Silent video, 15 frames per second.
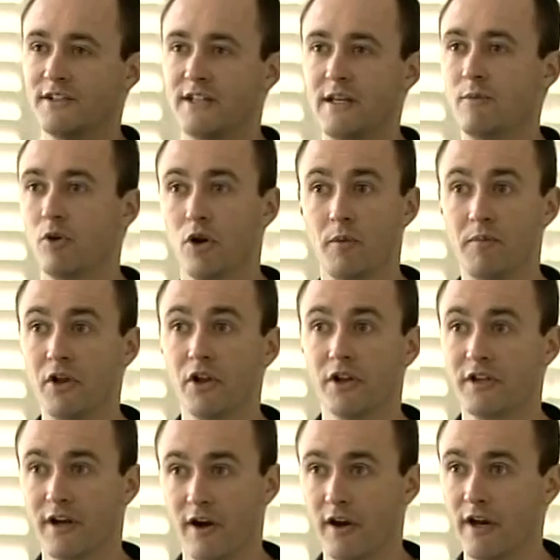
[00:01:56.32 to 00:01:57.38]
team or a
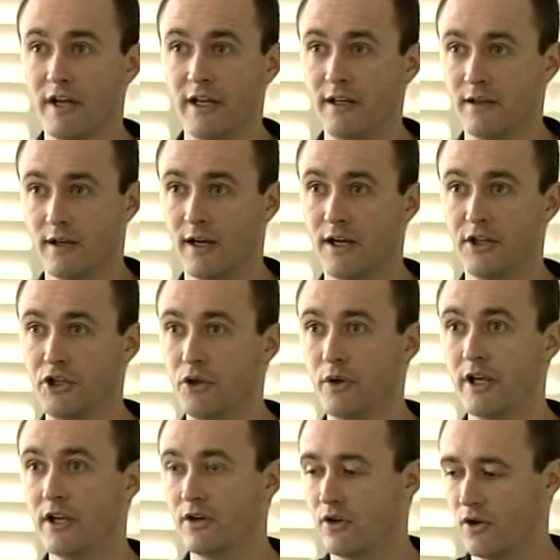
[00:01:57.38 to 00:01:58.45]
military uh,
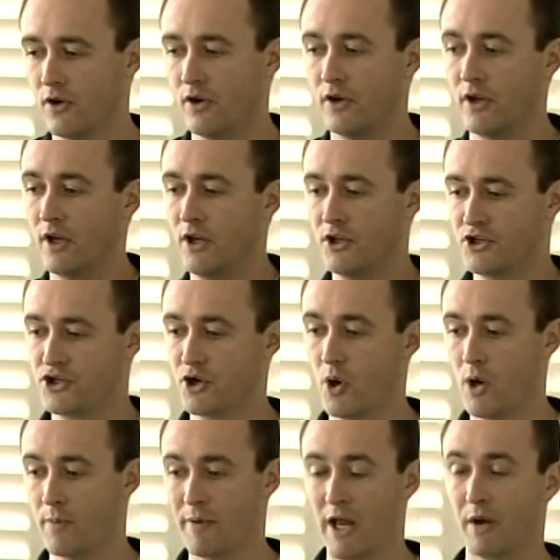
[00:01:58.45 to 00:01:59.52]
unit could show
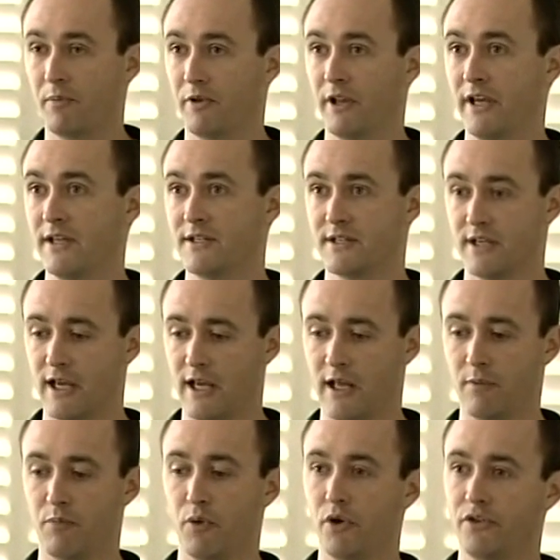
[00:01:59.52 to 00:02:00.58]
up at a place
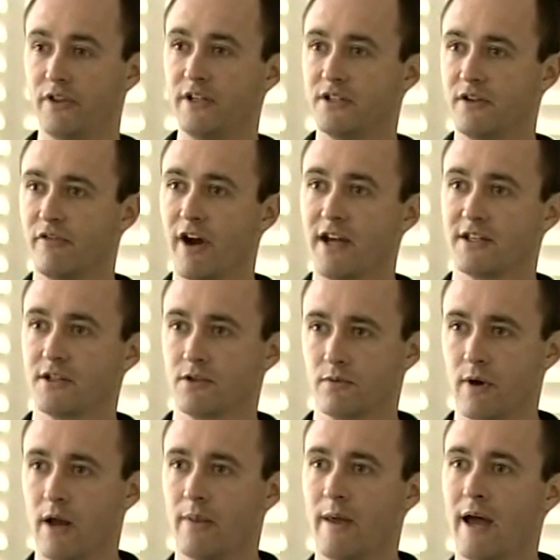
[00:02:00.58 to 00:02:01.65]
and put these devices
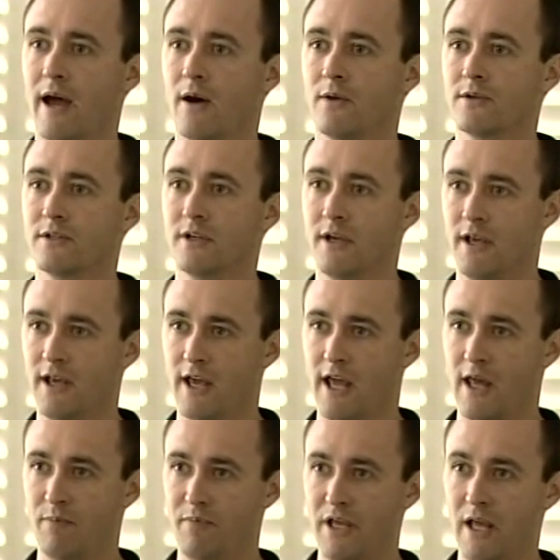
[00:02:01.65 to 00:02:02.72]
around the house
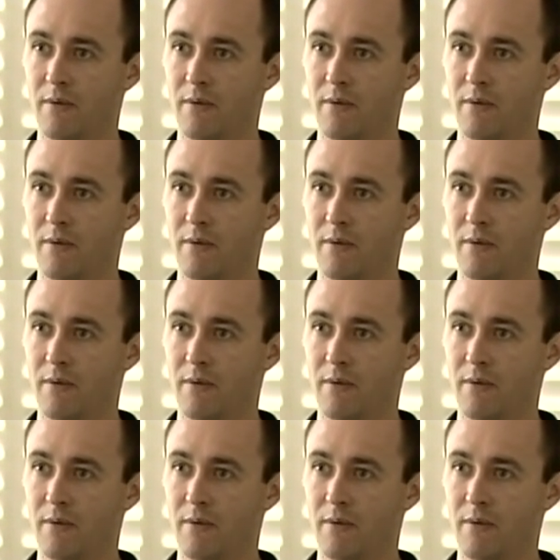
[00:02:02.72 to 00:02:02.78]
and be